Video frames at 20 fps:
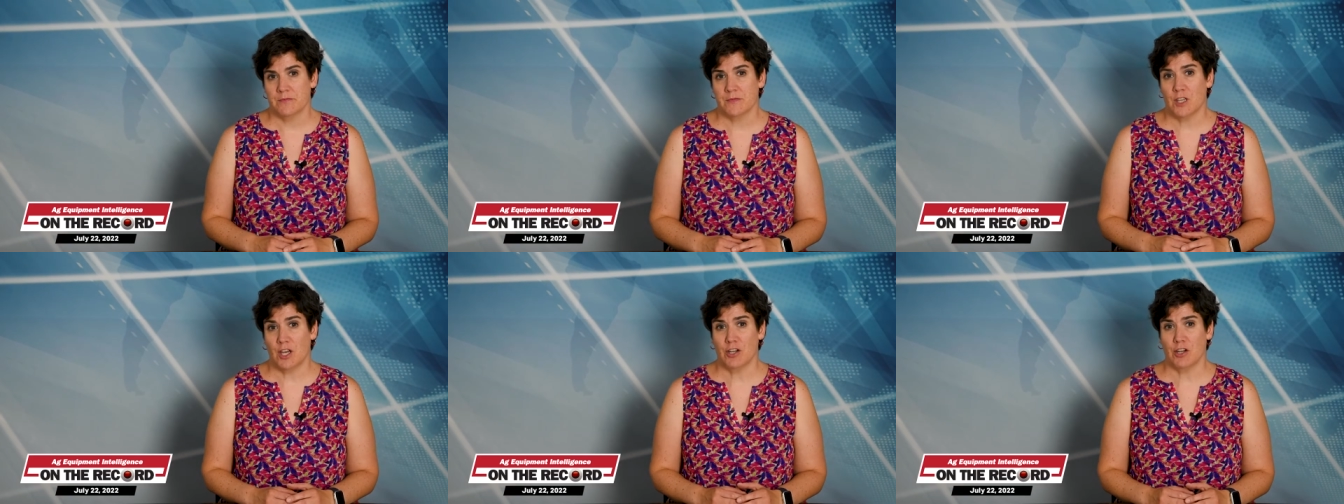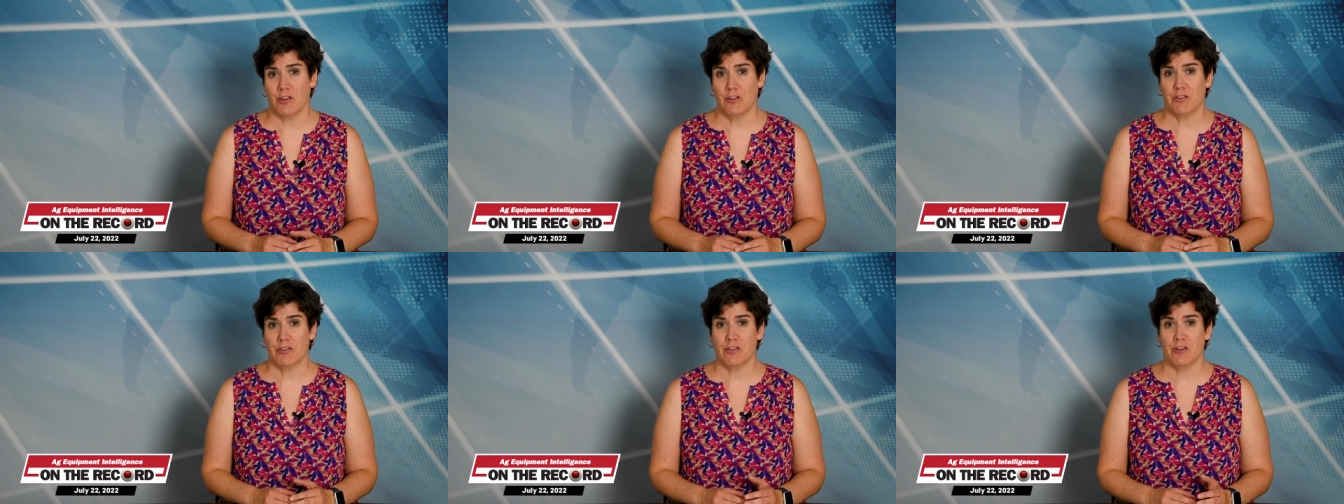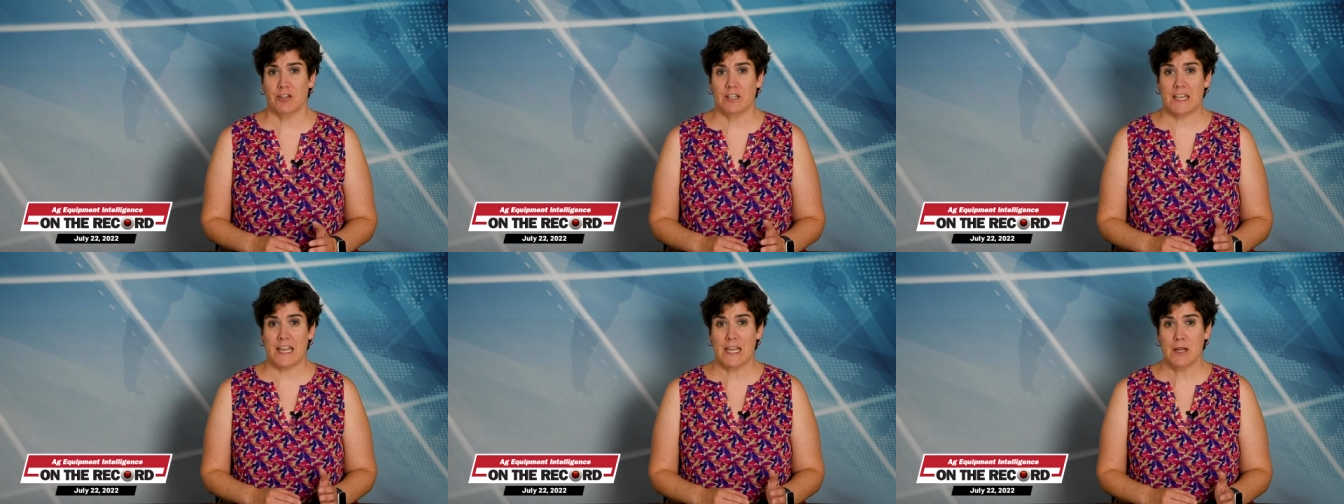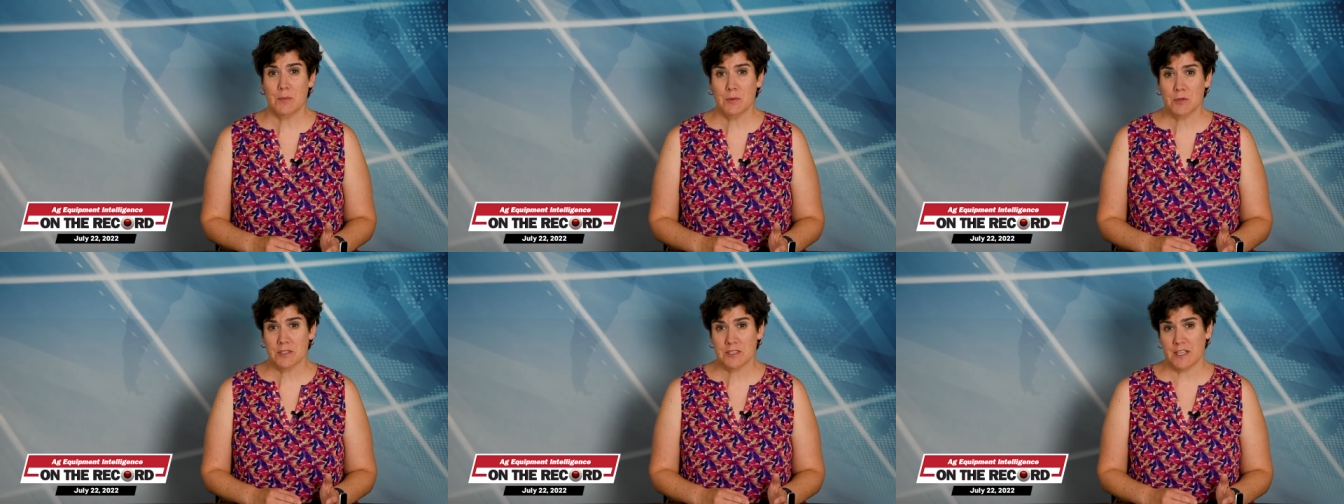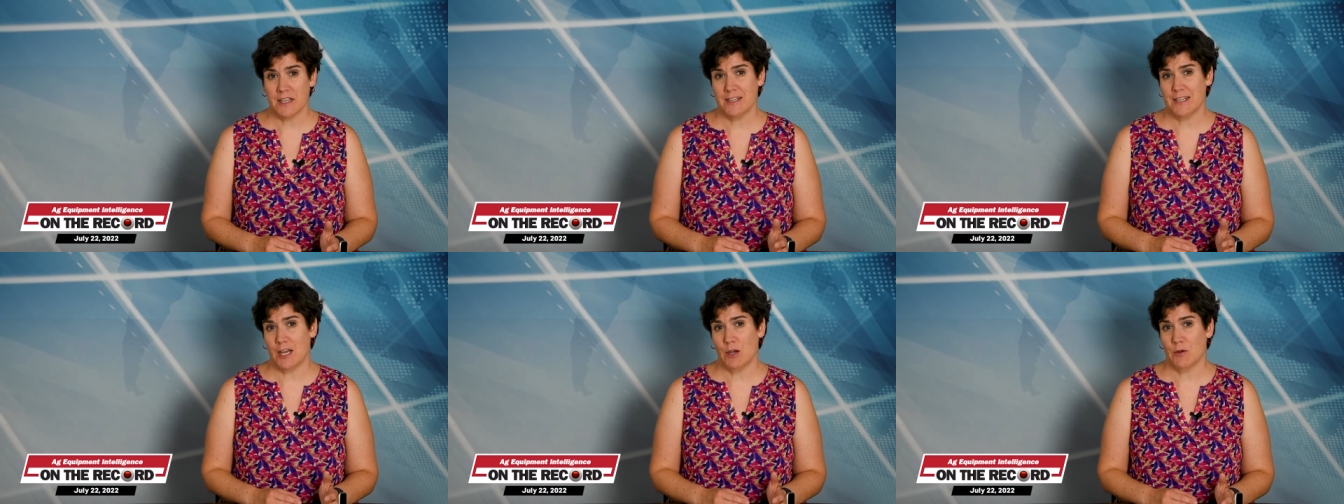Another
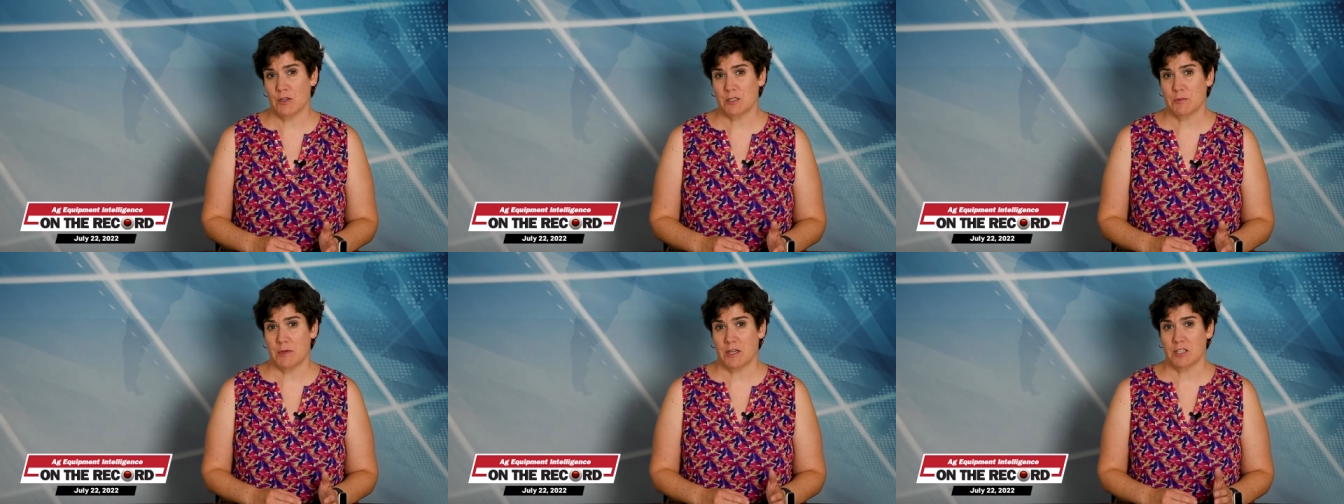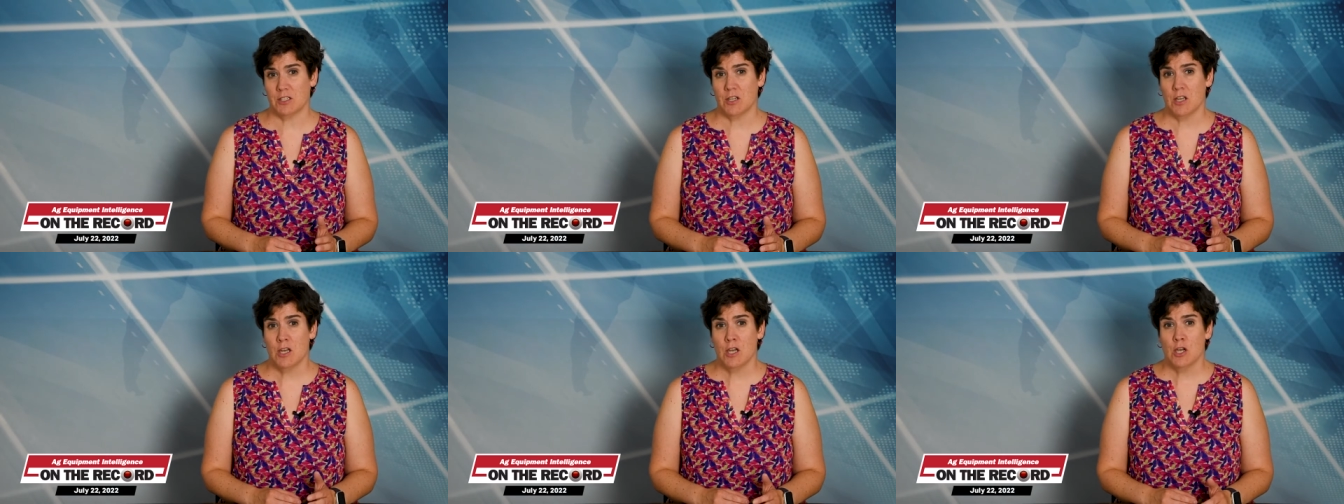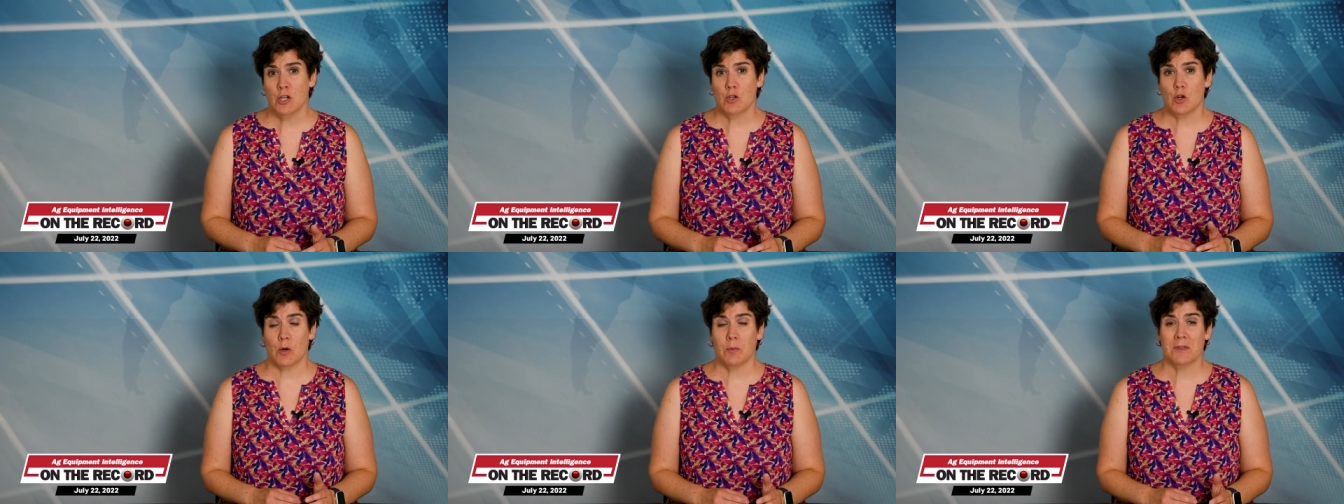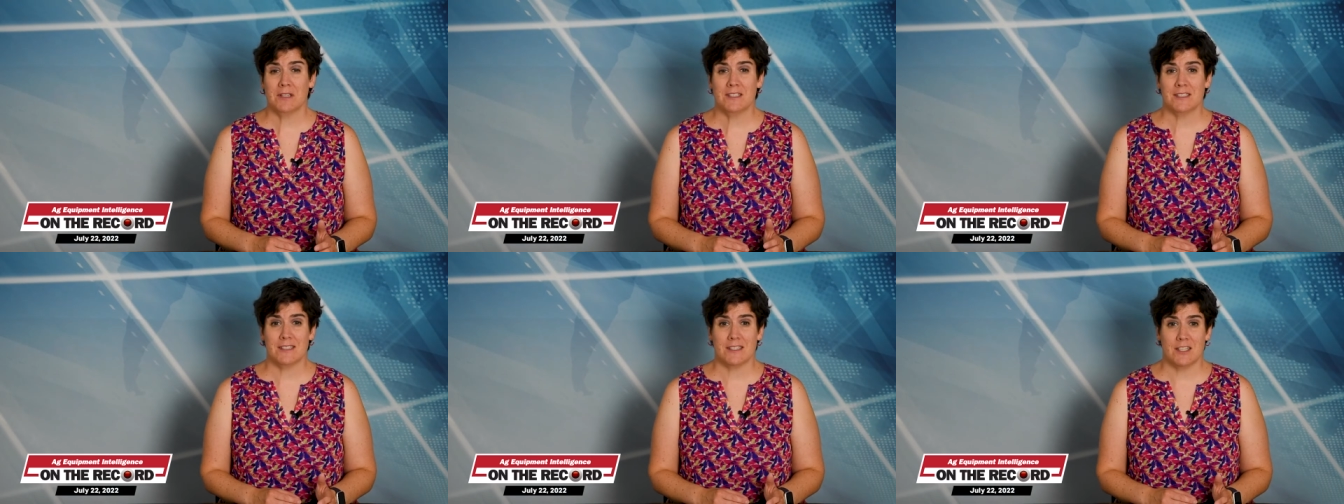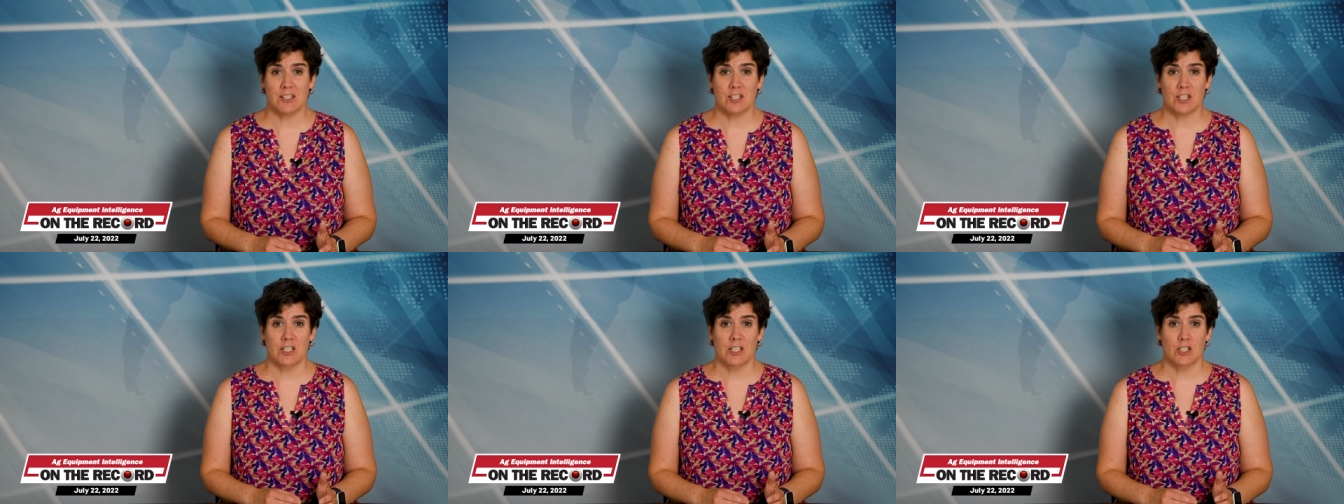38% now expect
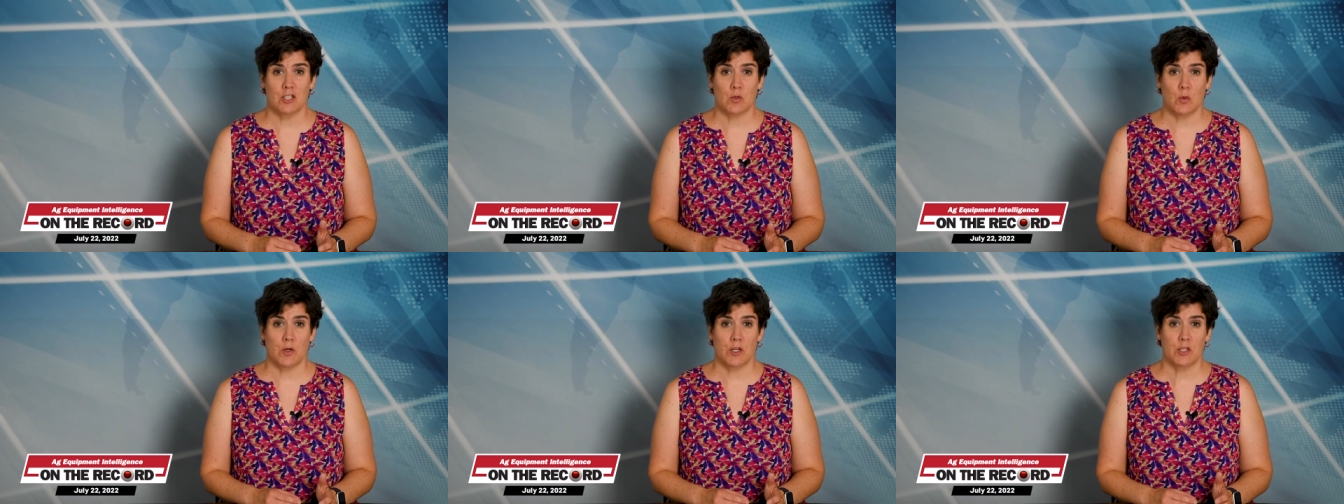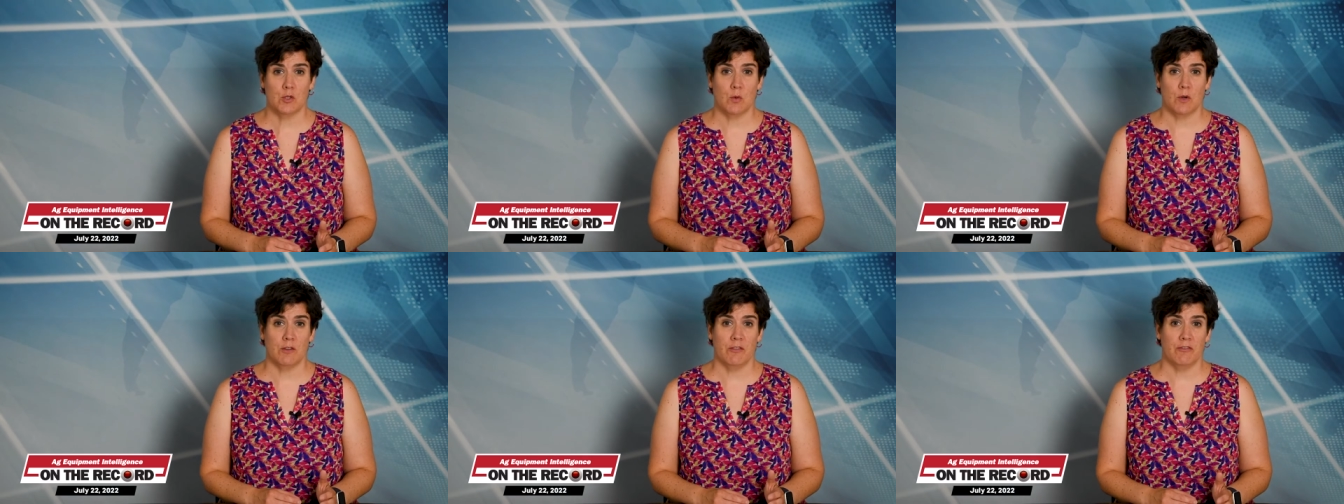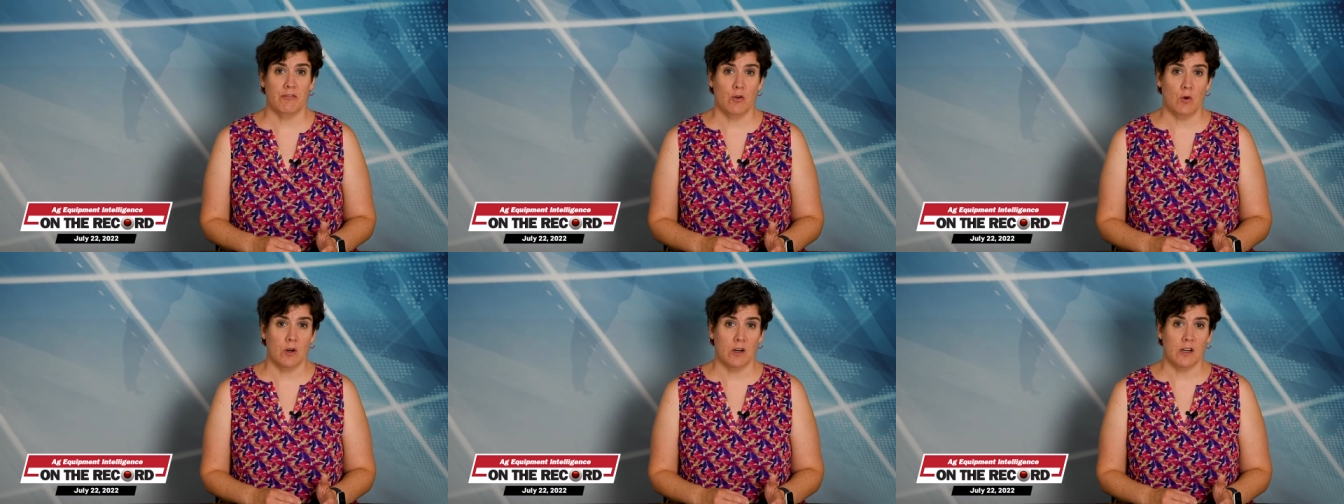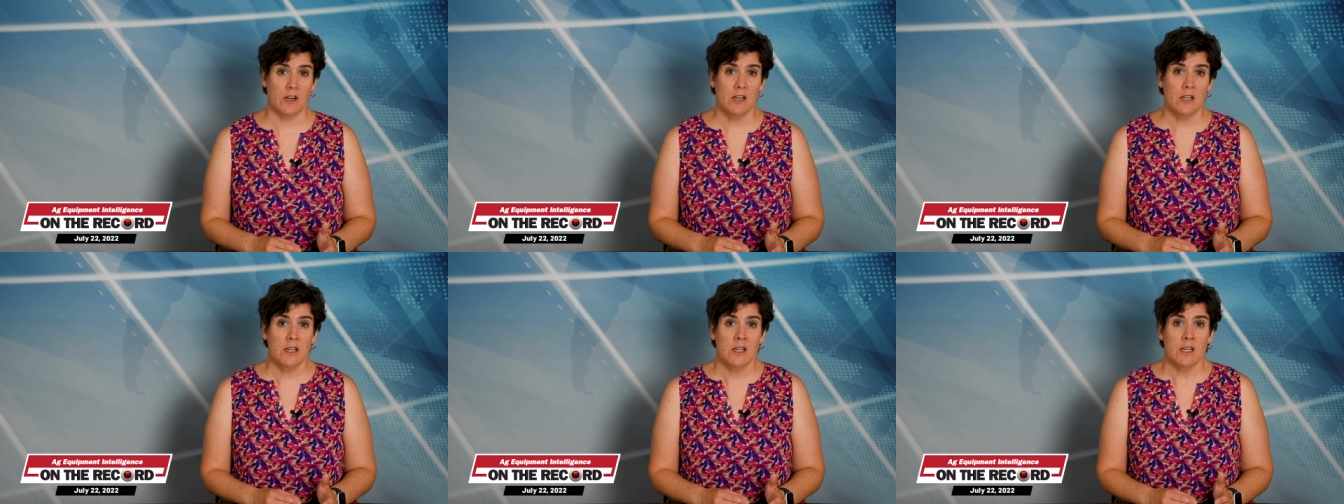normalization in 2024,